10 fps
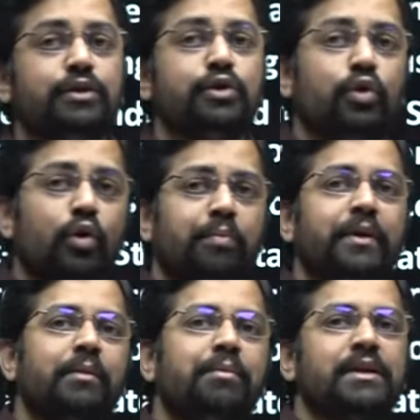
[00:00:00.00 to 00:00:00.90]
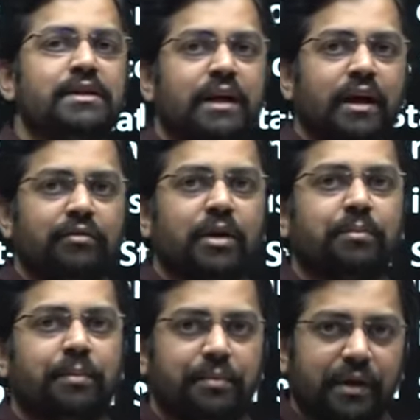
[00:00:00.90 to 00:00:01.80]
European person have the
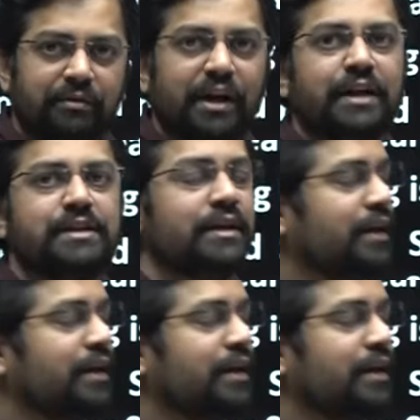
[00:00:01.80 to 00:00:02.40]
privilege